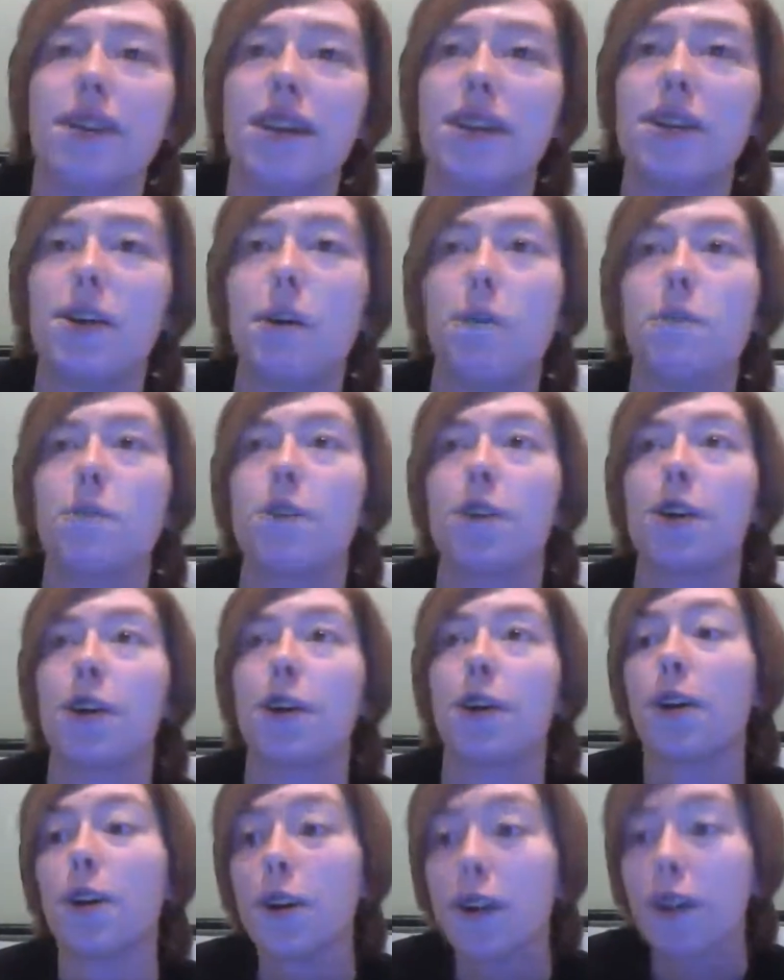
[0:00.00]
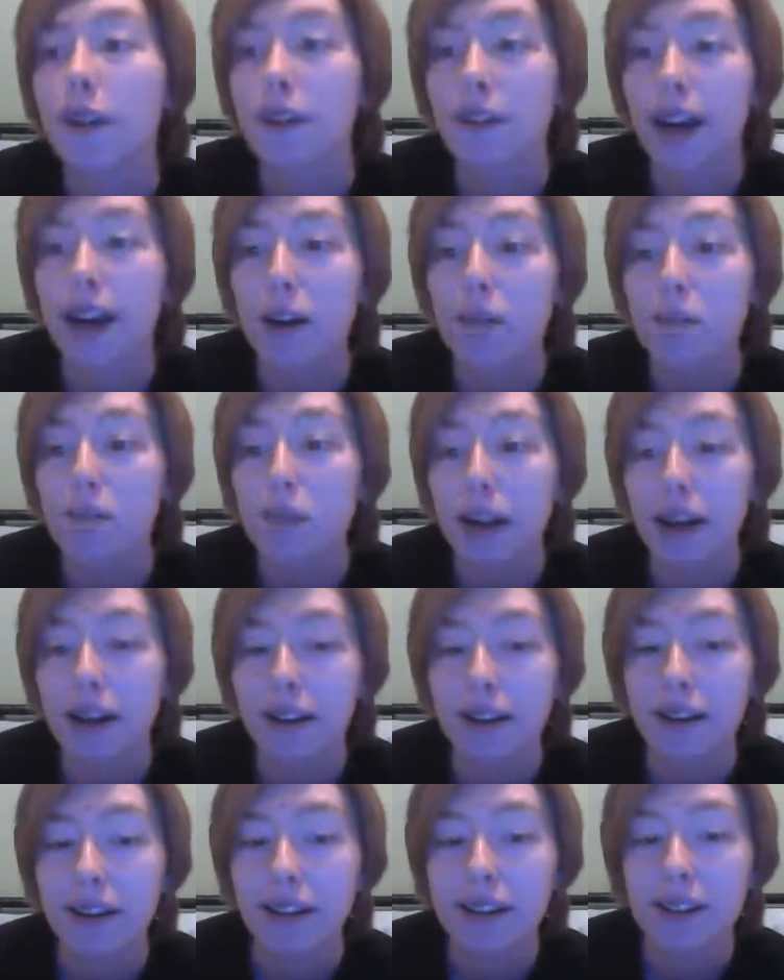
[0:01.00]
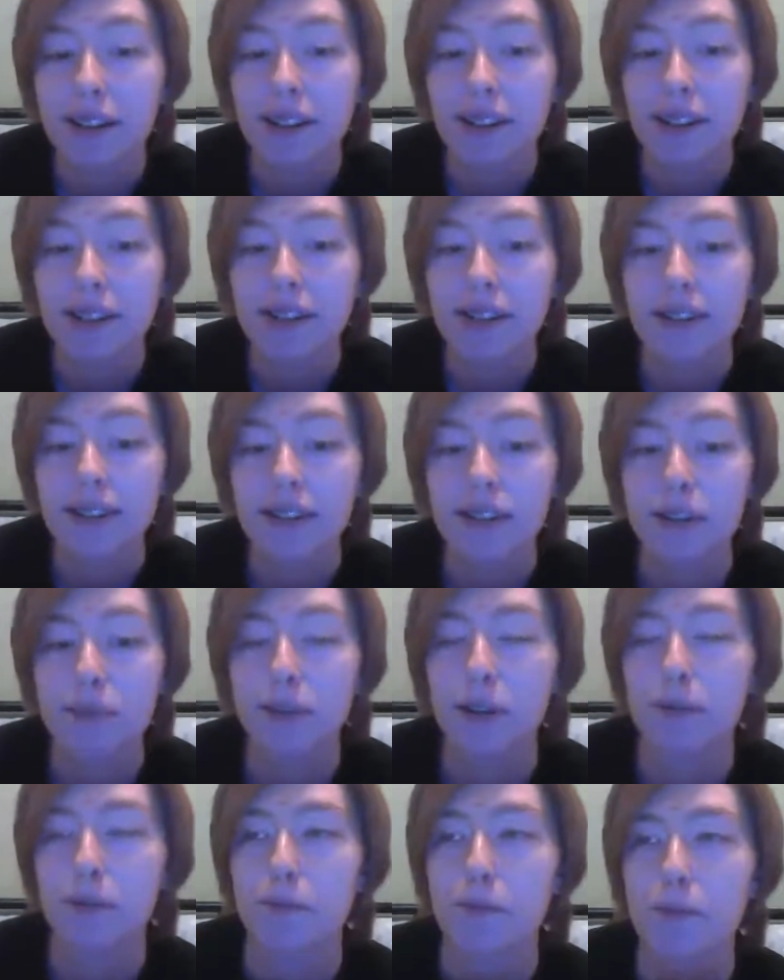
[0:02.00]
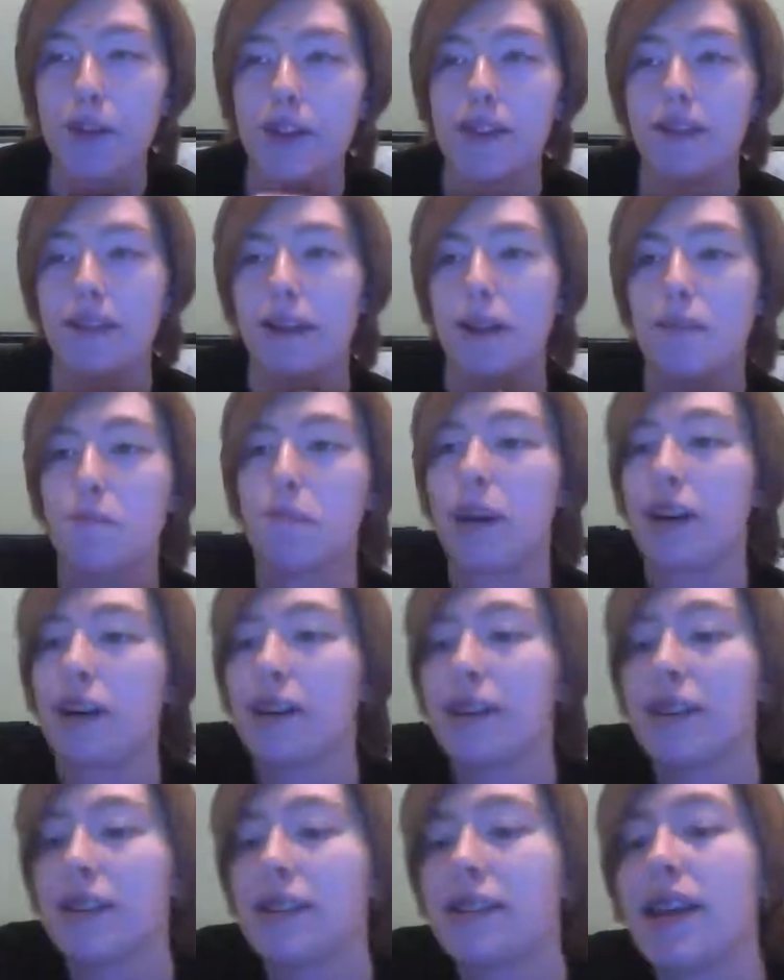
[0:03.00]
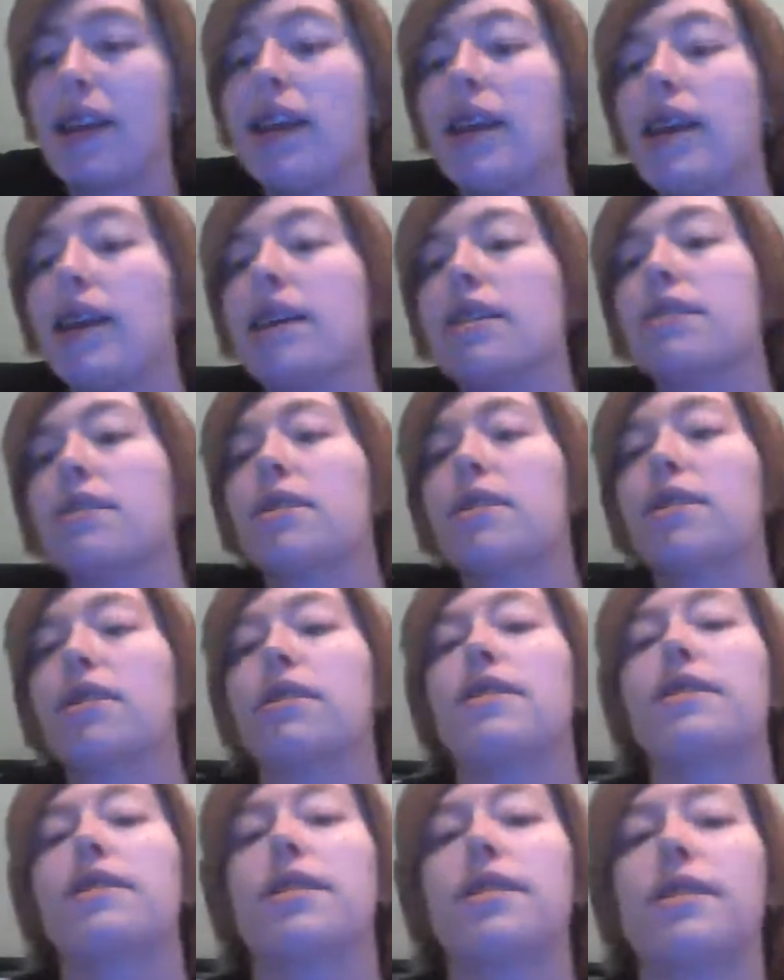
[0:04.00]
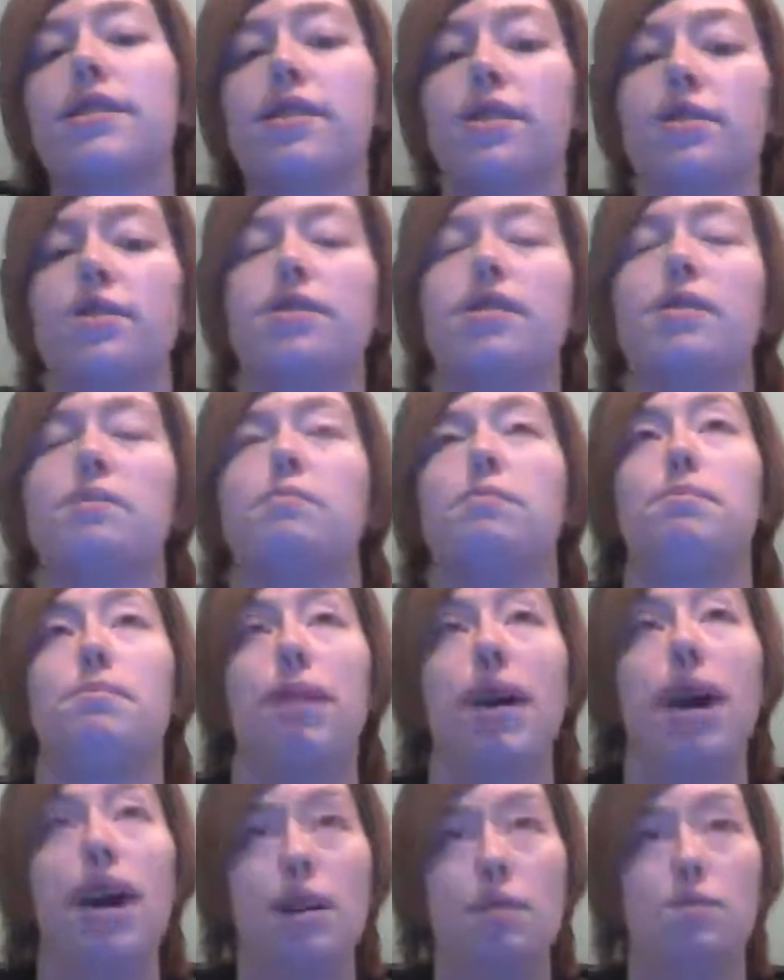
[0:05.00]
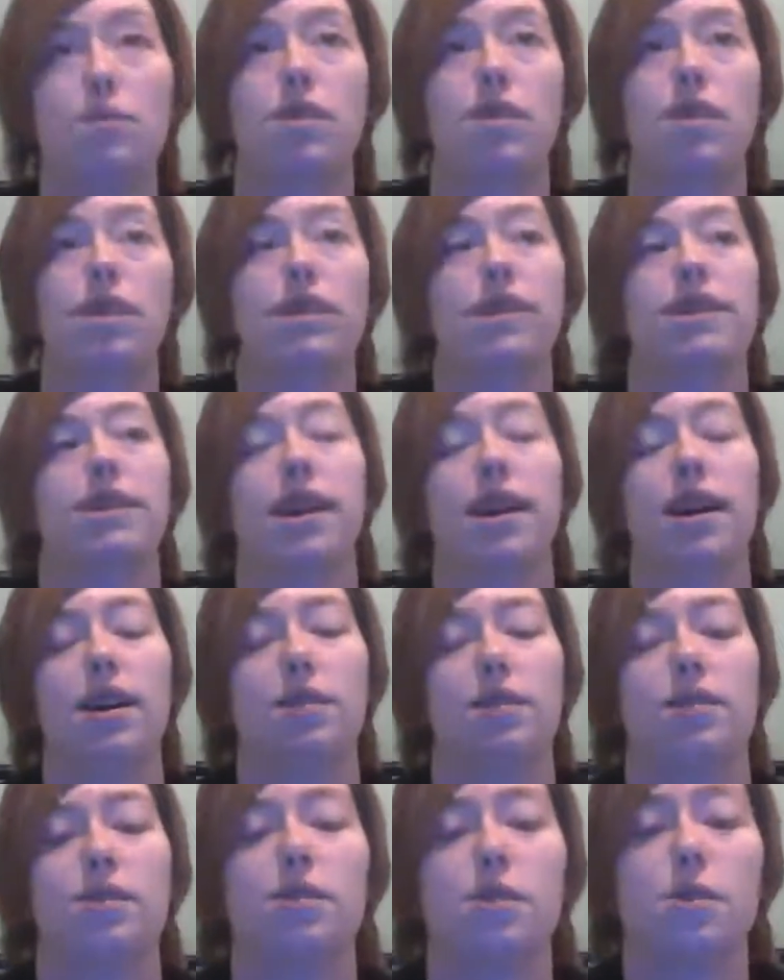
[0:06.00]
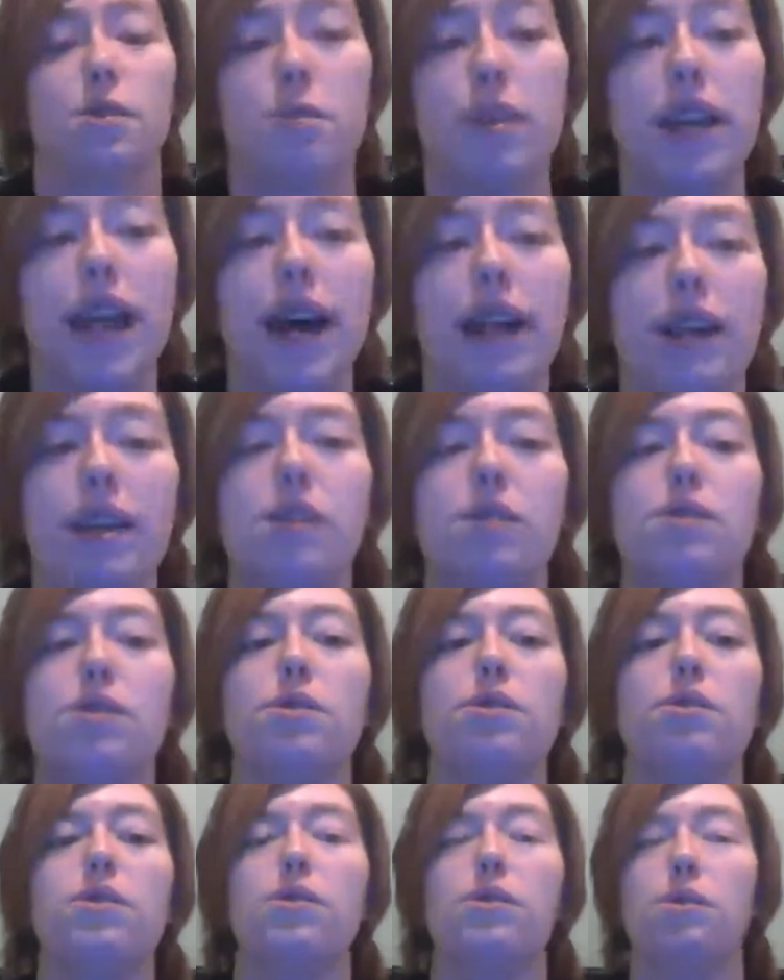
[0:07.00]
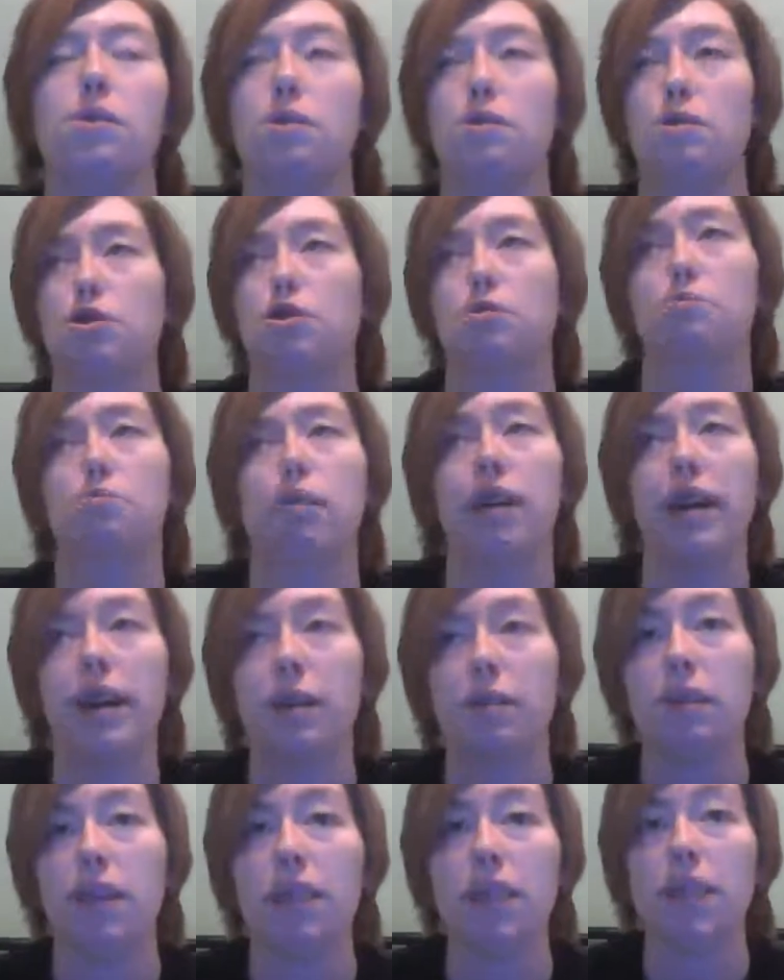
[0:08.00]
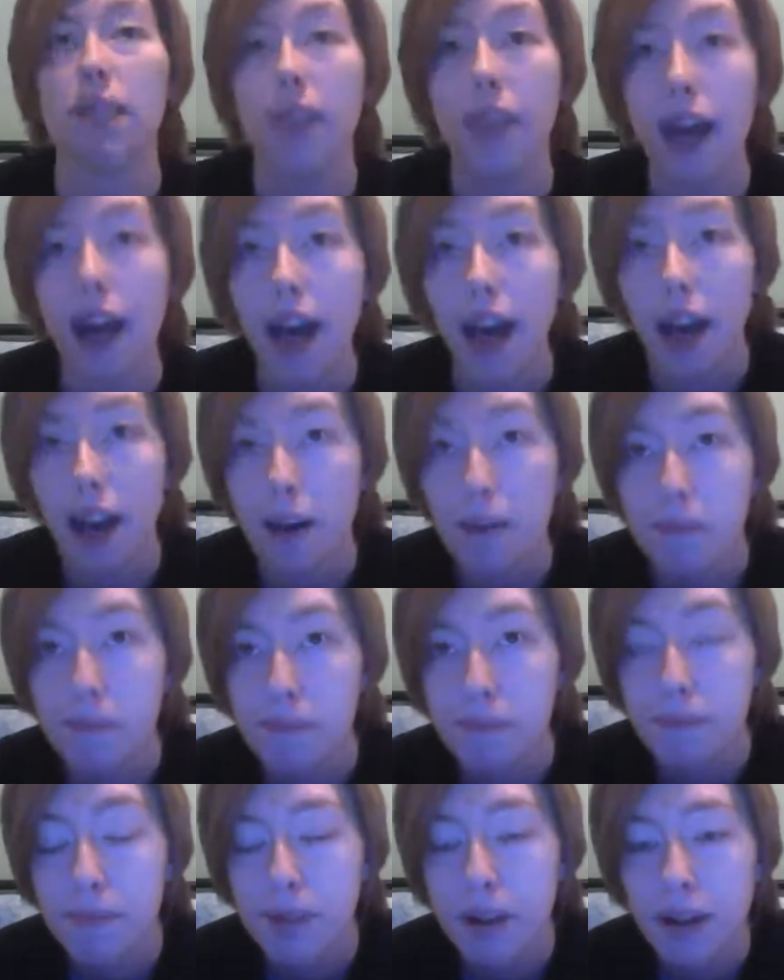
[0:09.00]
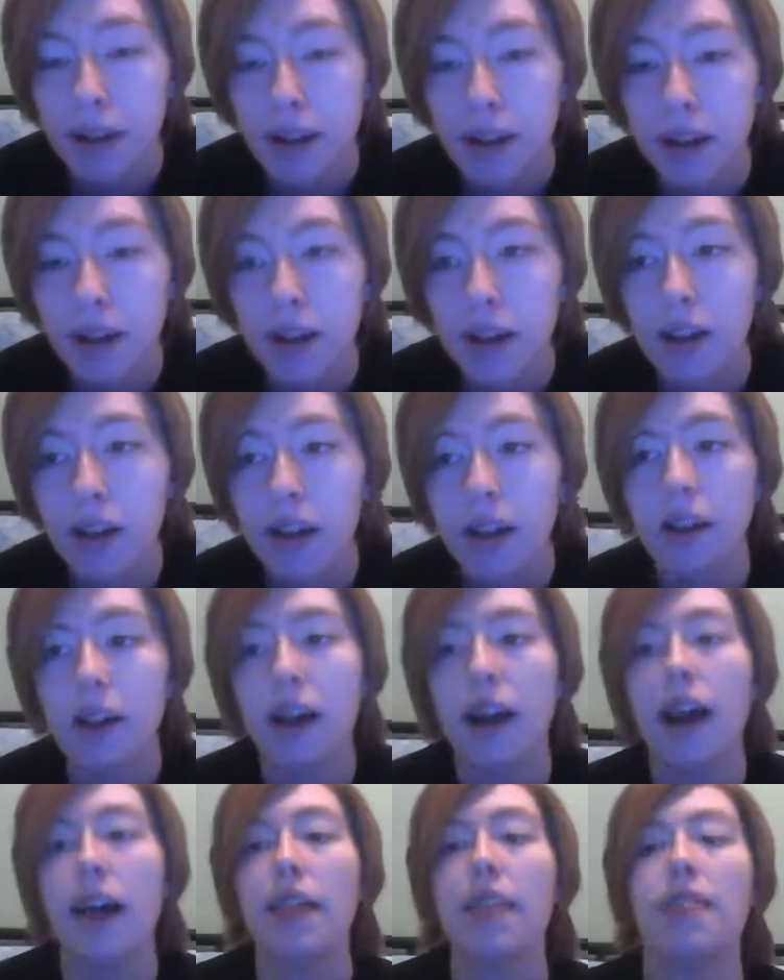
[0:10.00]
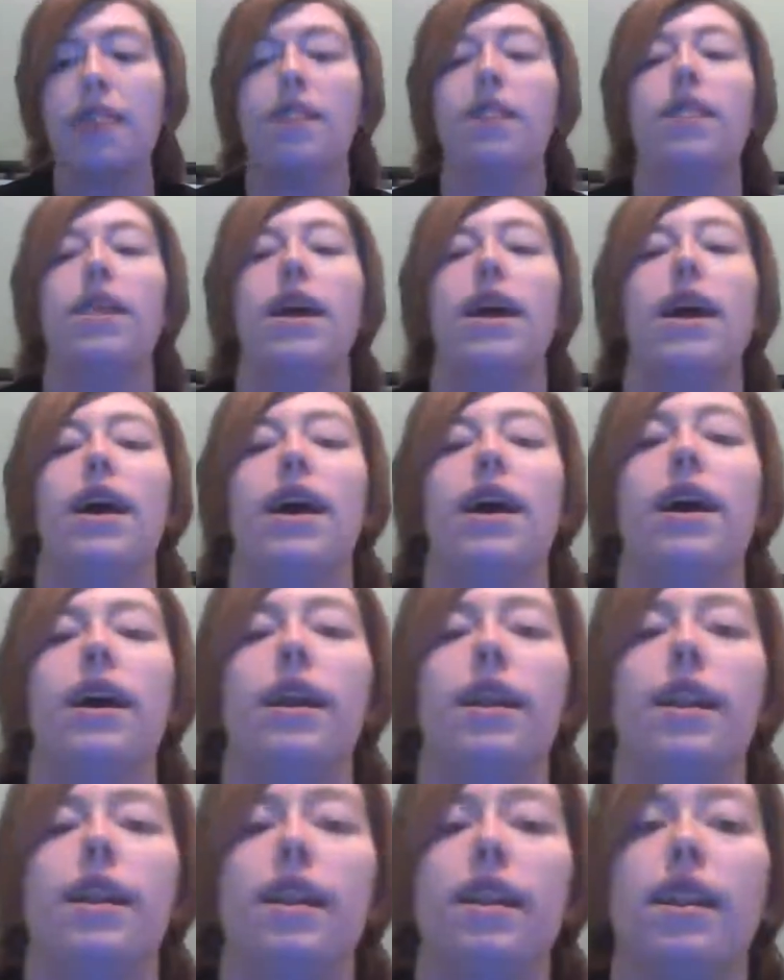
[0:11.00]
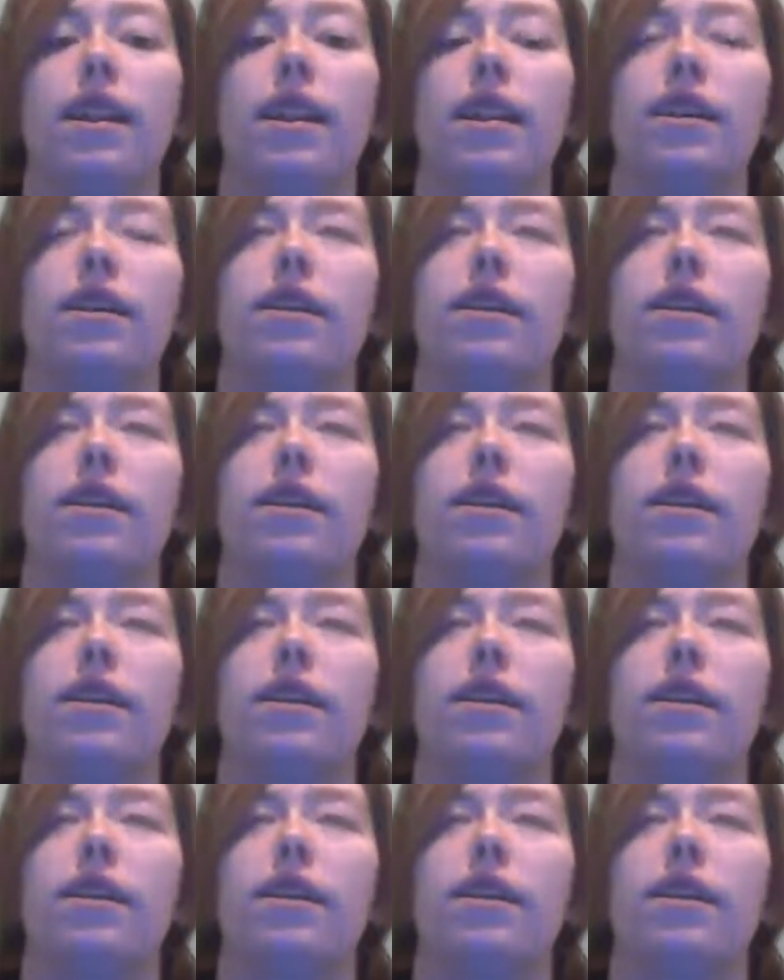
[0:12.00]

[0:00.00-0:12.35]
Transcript: we had to go over to her grandparents, or my roommate's grandparents, because her sisters and mom were in town. So we had to do this whole shebang with them. Then,